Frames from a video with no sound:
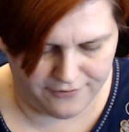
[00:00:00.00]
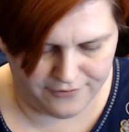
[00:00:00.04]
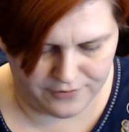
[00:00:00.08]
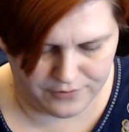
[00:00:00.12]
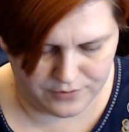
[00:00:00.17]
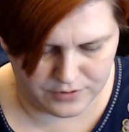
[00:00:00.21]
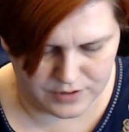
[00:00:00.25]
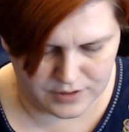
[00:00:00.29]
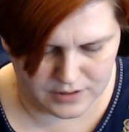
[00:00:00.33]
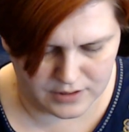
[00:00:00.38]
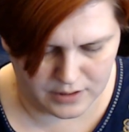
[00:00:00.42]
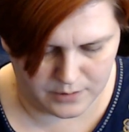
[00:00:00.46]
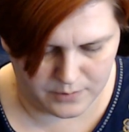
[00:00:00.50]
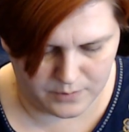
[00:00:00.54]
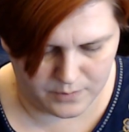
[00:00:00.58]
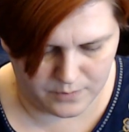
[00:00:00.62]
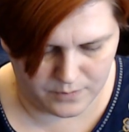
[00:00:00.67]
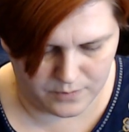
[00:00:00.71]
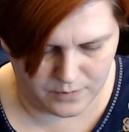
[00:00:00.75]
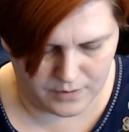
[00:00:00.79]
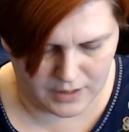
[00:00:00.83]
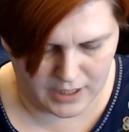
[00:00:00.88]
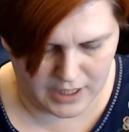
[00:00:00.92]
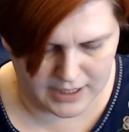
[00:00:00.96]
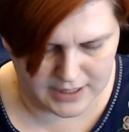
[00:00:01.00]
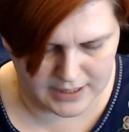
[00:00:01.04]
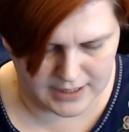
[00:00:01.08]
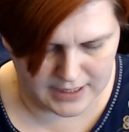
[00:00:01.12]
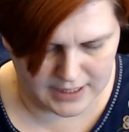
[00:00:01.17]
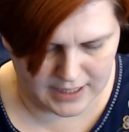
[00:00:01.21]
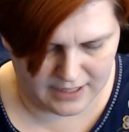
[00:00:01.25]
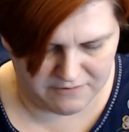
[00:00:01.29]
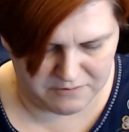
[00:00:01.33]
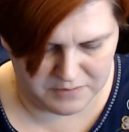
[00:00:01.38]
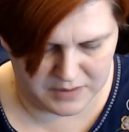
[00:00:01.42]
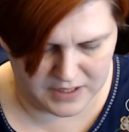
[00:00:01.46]
some things that
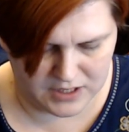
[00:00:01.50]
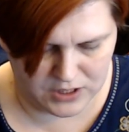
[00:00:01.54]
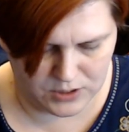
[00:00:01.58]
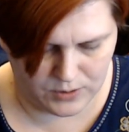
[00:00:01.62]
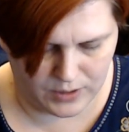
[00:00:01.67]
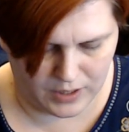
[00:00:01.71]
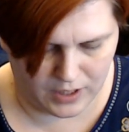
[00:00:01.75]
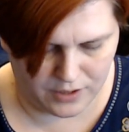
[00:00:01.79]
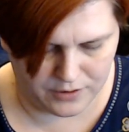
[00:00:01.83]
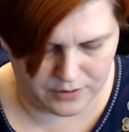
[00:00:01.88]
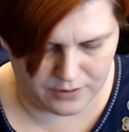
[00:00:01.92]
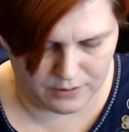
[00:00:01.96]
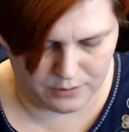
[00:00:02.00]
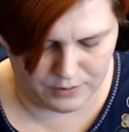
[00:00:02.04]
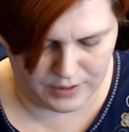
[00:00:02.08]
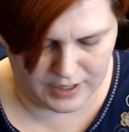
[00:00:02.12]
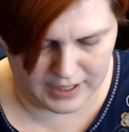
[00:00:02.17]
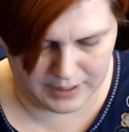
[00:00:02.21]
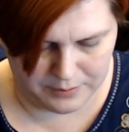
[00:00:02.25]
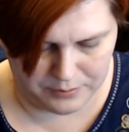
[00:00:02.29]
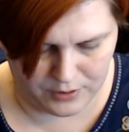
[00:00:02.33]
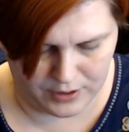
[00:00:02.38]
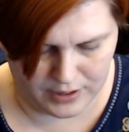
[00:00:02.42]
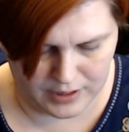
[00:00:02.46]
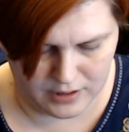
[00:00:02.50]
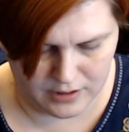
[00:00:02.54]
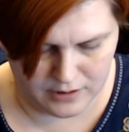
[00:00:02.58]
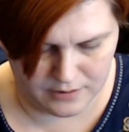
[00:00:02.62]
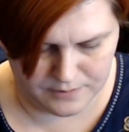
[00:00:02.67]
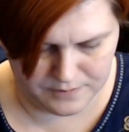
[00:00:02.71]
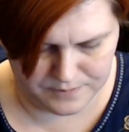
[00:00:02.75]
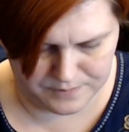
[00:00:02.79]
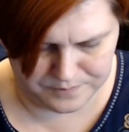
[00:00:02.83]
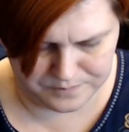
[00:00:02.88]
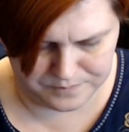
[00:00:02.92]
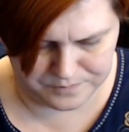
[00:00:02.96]
I've been doing on the 3D printer.
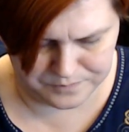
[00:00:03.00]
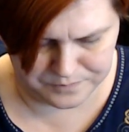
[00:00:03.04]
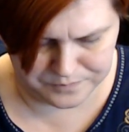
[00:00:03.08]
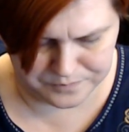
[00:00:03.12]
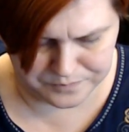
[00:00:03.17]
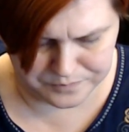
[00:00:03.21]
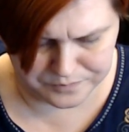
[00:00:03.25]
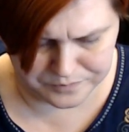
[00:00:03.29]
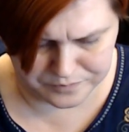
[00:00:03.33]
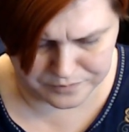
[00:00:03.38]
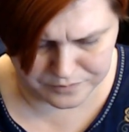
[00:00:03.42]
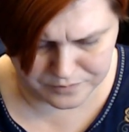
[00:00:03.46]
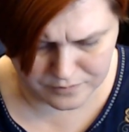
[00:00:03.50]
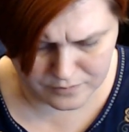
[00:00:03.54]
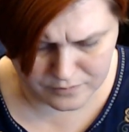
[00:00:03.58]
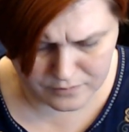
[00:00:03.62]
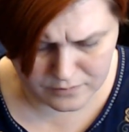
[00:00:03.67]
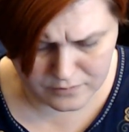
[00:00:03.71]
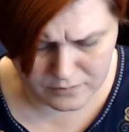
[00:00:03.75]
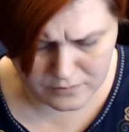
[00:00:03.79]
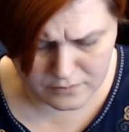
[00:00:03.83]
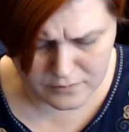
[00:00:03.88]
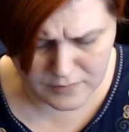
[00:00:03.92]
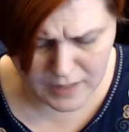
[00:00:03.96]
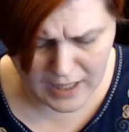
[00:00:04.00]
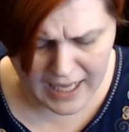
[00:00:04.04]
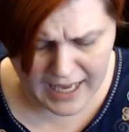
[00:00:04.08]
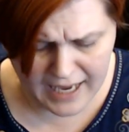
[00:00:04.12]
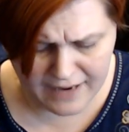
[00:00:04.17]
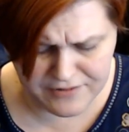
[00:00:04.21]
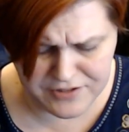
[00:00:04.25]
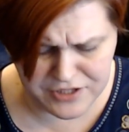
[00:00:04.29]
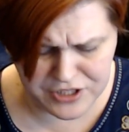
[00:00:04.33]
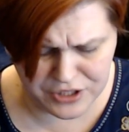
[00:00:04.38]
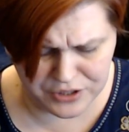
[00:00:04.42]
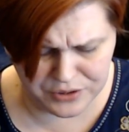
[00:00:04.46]
I've
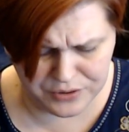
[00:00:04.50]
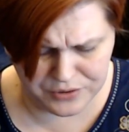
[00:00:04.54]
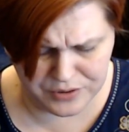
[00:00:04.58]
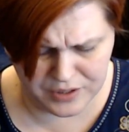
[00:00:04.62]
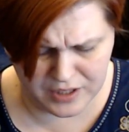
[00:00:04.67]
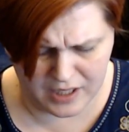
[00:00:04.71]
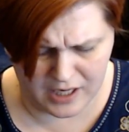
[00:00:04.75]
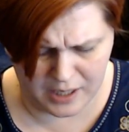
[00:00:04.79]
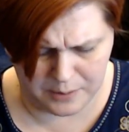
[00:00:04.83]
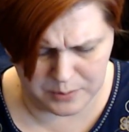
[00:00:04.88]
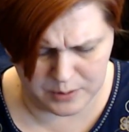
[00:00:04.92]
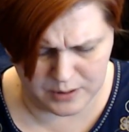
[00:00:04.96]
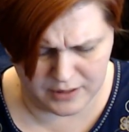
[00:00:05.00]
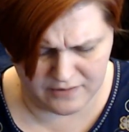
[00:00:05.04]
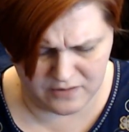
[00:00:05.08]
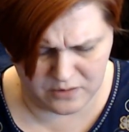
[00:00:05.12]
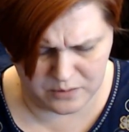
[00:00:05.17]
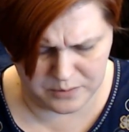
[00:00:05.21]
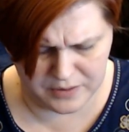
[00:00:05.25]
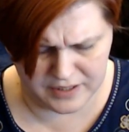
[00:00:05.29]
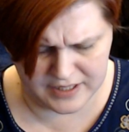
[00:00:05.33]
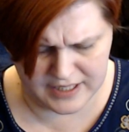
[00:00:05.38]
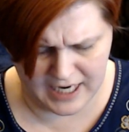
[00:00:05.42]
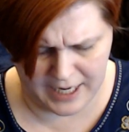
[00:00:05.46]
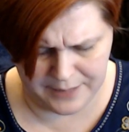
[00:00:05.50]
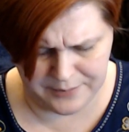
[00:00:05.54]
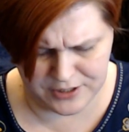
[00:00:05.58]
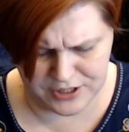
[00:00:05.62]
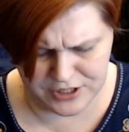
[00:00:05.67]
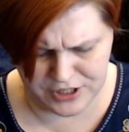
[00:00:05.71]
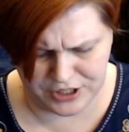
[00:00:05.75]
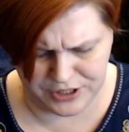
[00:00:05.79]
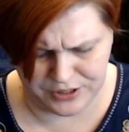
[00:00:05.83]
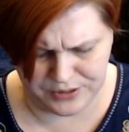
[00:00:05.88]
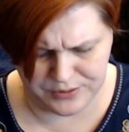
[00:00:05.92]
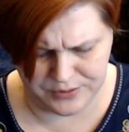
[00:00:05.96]
showed a couple of them a time or
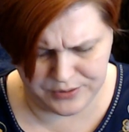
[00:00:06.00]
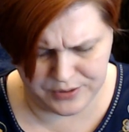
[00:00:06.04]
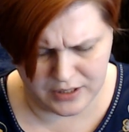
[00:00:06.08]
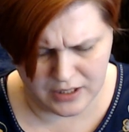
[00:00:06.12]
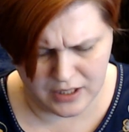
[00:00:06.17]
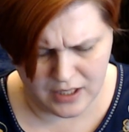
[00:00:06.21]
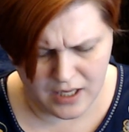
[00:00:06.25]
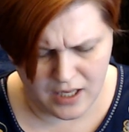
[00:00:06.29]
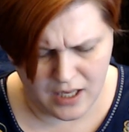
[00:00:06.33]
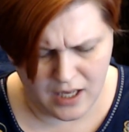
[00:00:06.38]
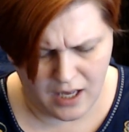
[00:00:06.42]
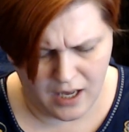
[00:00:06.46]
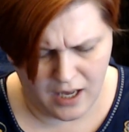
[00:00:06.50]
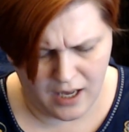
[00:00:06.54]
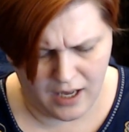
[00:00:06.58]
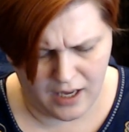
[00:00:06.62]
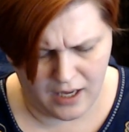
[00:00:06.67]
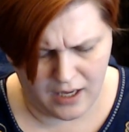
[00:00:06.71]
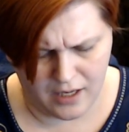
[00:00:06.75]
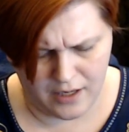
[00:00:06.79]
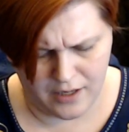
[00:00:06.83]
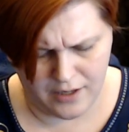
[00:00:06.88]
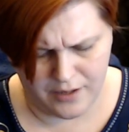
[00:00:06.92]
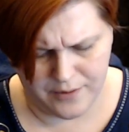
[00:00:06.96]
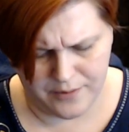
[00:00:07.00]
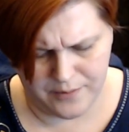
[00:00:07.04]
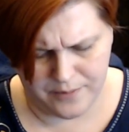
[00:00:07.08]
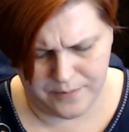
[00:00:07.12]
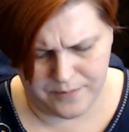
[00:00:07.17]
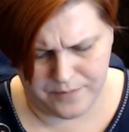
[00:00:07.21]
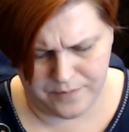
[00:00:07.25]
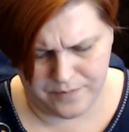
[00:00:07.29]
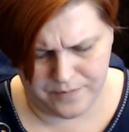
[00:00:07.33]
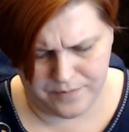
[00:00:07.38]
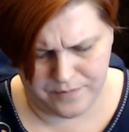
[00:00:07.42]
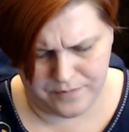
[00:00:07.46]
two,
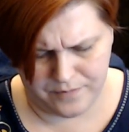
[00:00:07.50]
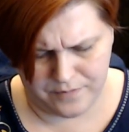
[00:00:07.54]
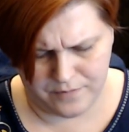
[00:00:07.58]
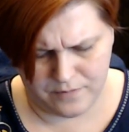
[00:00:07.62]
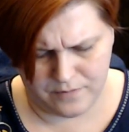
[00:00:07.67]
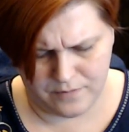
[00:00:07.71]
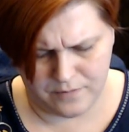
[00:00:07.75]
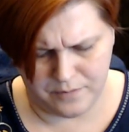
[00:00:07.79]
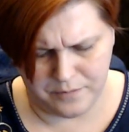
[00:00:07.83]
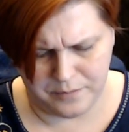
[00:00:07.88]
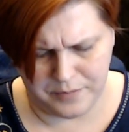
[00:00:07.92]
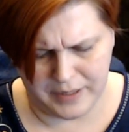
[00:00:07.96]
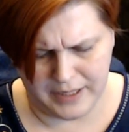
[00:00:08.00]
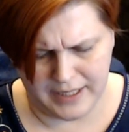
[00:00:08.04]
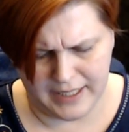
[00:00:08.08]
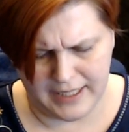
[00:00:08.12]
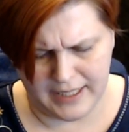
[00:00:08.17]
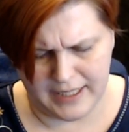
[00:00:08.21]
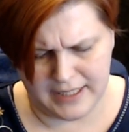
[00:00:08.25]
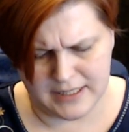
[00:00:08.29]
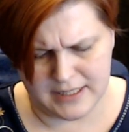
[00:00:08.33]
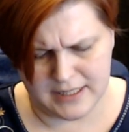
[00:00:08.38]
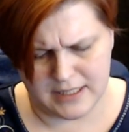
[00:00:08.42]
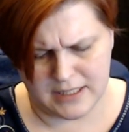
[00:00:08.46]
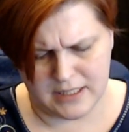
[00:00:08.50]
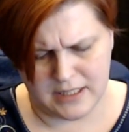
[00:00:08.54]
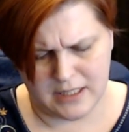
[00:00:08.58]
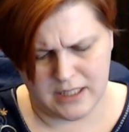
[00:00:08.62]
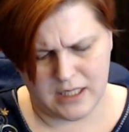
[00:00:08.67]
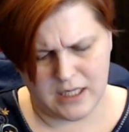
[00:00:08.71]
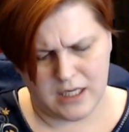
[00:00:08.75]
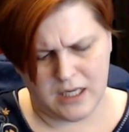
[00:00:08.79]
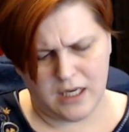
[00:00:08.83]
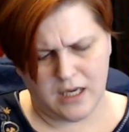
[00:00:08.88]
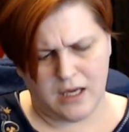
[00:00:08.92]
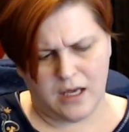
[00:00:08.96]
but
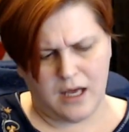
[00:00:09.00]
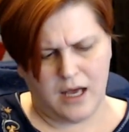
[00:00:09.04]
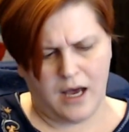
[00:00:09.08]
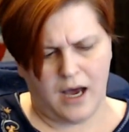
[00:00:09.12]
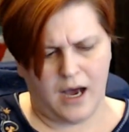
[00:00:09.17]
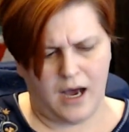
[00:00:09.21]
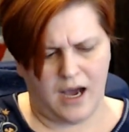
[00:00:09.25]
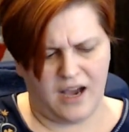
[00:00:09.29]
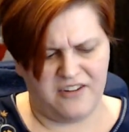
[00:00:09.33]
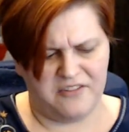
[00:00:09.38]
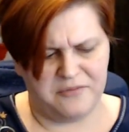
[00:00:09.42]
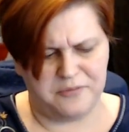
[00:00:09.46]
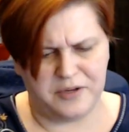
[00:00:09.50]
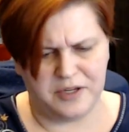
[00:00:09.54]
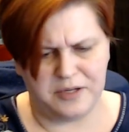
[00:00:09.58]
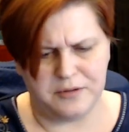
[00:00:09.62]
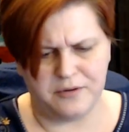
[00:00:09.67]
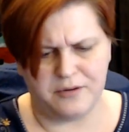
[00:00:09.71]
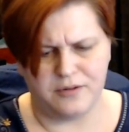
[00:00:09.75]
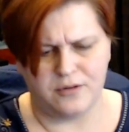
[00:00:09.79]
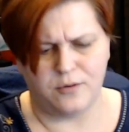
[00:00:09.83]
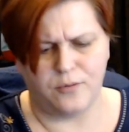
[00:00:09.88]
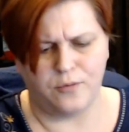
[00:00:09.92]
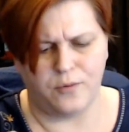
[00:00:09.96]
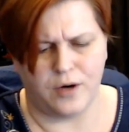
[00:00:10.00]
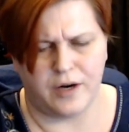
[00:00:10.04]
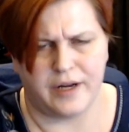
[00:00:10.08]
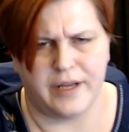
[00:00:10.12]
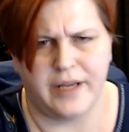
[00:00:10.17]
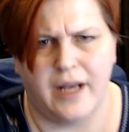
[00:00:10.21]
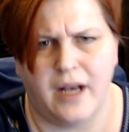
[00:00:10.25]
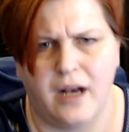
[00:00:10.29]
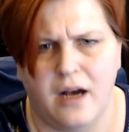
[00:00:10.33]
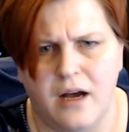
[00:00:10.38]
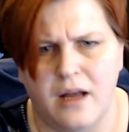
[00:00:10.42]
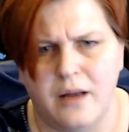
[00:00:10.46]
I've been
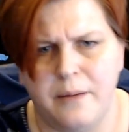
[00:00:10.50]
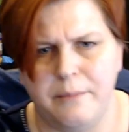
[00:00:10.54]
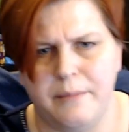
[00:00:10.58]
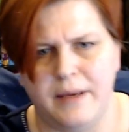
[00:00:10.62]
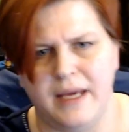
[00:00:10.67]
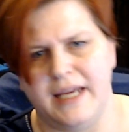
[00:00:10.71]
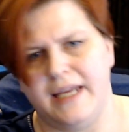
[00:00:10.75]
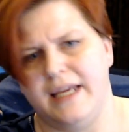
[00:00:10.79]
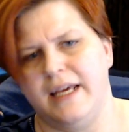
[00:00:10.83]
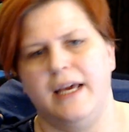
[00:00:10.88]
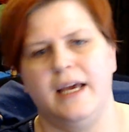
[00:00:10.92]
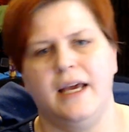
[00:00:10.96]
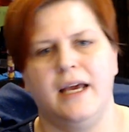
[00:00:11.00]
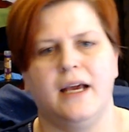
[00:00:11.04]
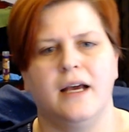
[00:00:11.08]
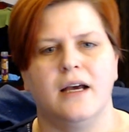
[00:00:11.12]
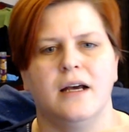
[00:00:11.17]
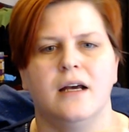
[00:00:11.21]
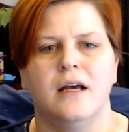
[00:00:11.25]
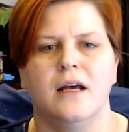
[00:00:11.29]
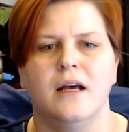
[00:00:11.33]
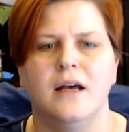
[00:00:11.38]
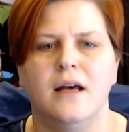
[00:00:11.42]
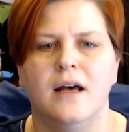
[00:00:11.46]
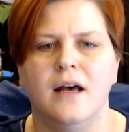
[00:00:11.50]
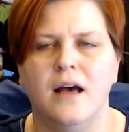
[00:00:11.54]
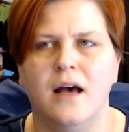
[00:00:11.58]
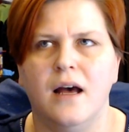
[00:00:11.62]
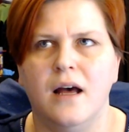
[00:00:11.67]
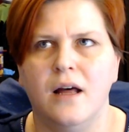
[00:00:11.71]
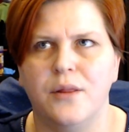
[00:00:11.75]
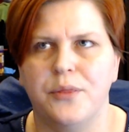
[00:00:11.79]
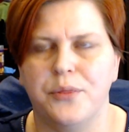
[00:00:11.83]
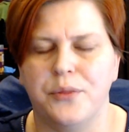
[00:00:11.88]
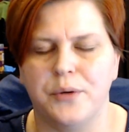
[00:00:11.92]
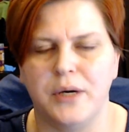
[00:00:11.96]
working on making
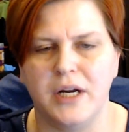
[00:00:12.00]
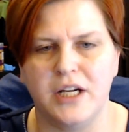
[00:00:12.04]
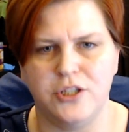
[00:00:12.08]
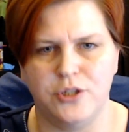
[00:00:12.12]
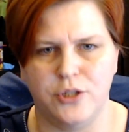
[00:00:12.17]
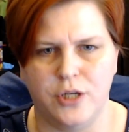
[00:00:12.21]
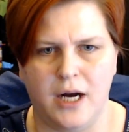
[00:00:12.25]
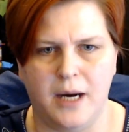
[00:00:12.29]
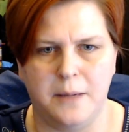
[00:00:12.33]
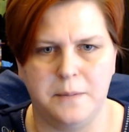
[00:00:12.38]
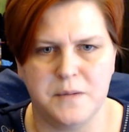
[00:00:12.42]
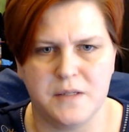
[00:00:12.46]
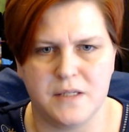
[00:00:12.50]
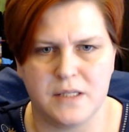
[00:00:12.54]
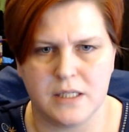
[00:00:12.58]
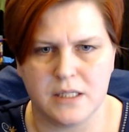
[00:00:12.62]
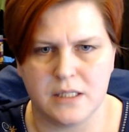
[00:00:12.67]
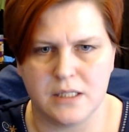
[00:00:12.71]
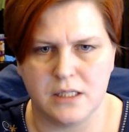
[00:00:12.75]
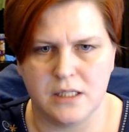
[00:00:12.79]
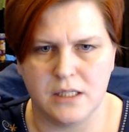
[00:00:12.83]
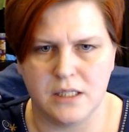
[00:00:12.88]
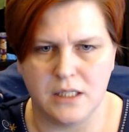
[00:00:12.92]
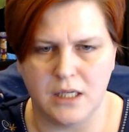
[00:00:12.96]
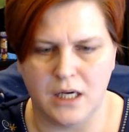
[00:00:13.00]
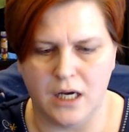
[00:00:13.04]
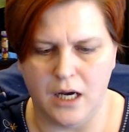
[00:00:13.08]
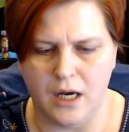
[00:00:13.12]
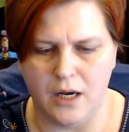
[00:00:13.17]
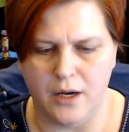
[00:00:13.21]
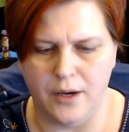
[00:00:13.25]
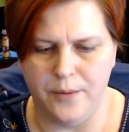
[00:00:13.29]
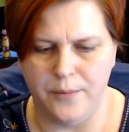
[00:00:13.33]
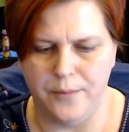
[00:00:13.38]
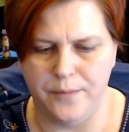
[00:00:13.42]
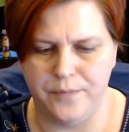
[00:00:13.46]
thread drops.
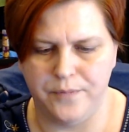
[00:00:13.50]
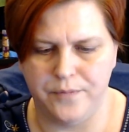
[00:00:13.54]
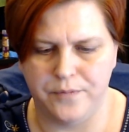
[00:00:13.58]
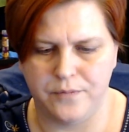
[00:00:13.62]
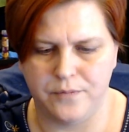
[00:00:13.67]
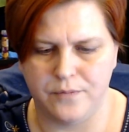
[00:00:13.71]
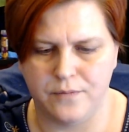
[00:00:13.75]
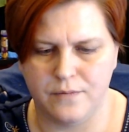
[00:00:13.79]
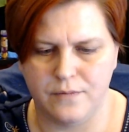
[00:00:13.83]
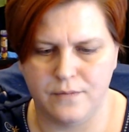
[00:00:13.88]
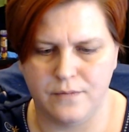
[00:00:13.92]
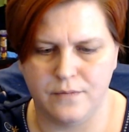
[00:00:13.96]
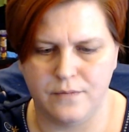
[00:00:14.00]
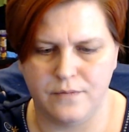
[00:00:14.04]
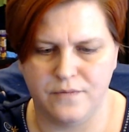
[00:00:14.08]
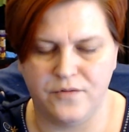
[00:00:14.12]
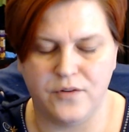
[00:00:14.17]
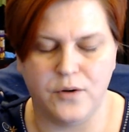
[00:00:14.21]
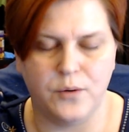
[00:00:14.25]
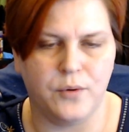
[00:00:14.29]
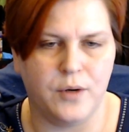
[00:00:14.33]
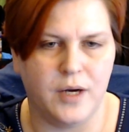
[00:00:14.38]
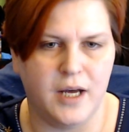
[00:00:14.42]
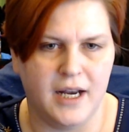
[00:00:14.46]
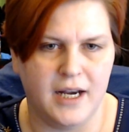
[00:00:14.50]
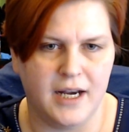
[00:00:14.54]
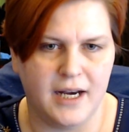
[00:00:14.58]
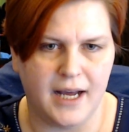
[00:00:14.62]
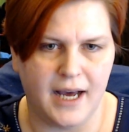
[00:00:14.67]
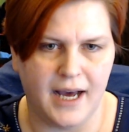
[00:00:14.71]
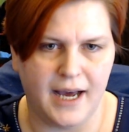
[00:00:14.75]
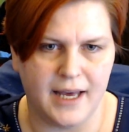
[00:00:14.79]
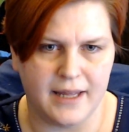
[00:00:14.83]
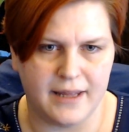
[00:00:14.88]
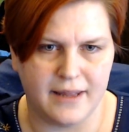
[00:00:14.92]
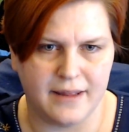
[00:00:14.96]
For one, I